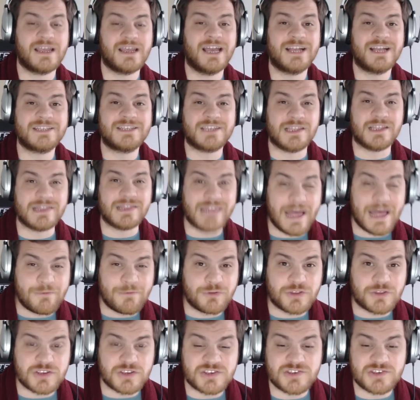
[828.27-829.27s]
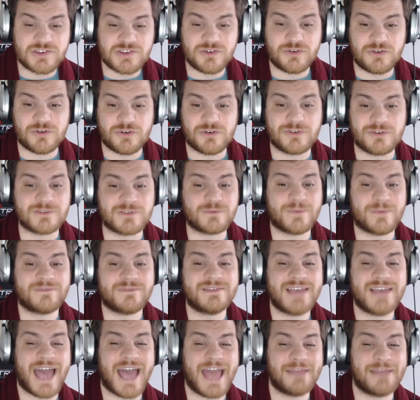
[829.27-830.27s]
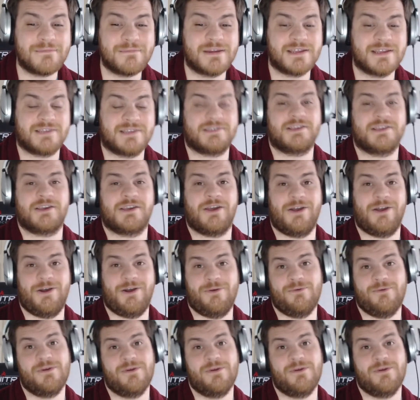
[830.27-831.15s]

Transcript: to level the scores with 10 minutes to go.